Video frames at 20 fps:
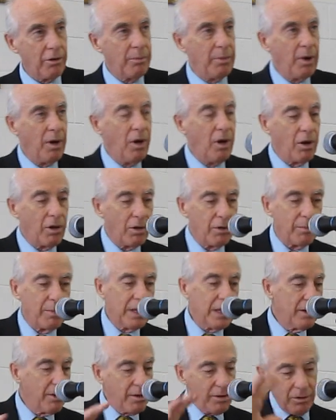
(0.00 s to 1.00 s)
or Paul or
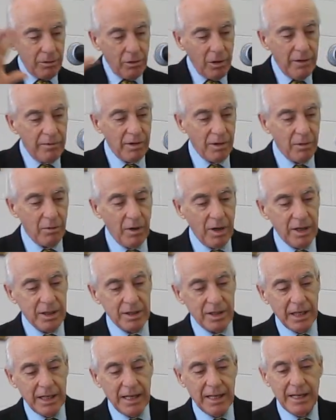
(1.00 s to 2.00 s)
Peter, whoever it
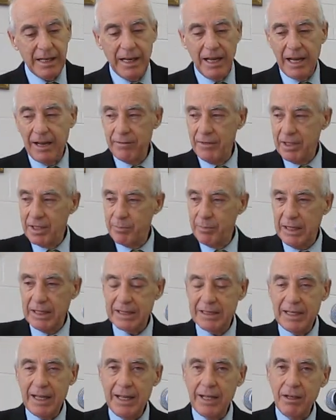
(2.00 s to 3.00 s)
was, they didn't have these
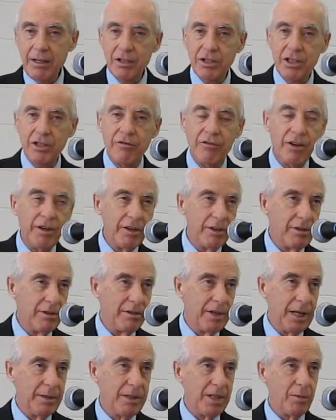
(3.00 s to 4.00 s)
big titles in front of their
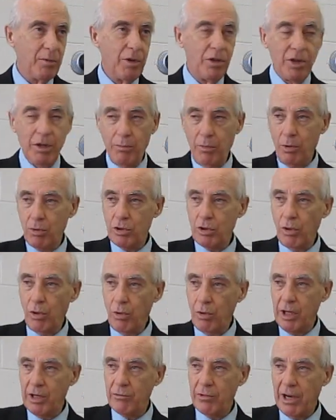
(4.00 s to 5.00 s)
names. They weren't the most
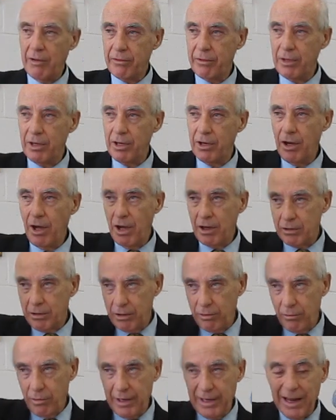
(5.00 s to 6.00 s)
holy reverend
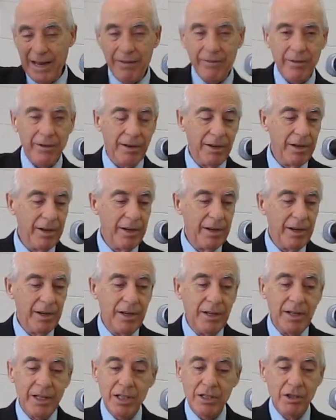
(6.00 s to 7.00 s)
doctor, whatever.
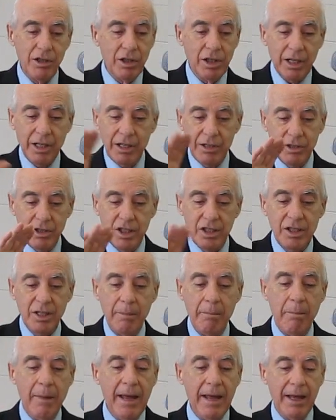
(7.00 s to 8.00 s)
Just look at them, just
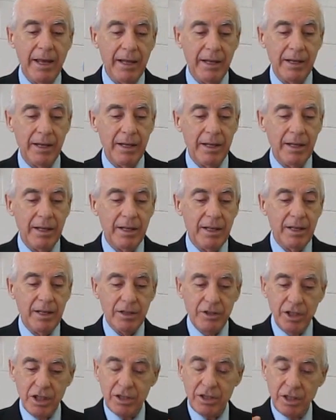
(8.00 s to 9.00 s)
a man,
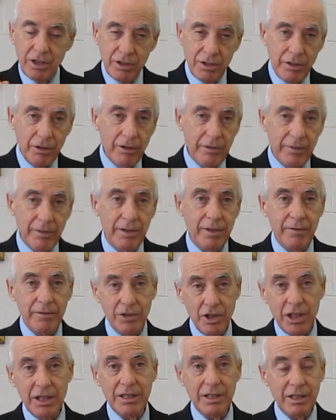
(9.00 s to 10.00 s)
just a servant of
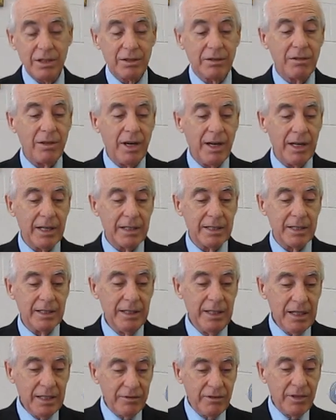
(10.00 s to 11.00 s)
Jesus Christ.
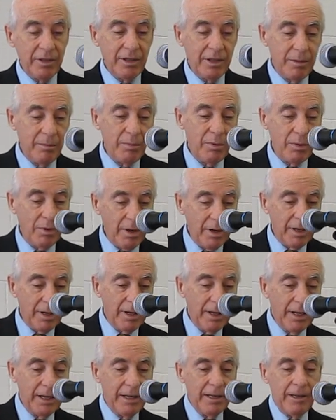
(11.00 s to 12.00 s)
And that's very important.
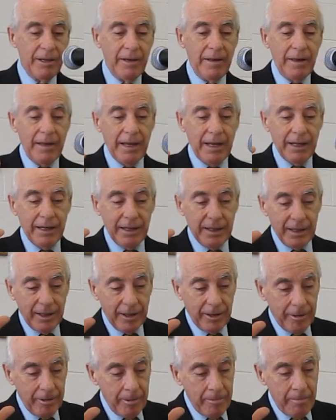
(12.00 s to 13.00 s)
And
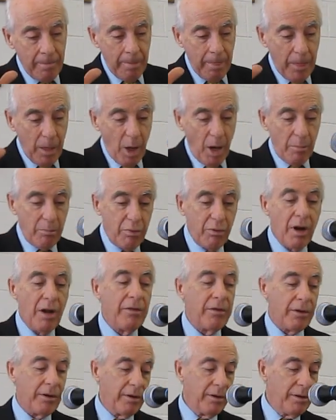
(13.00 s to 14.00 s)
uh, a
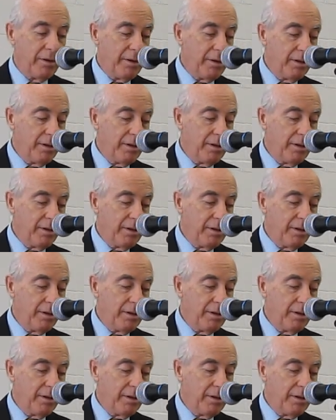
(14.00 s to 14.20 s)
brother,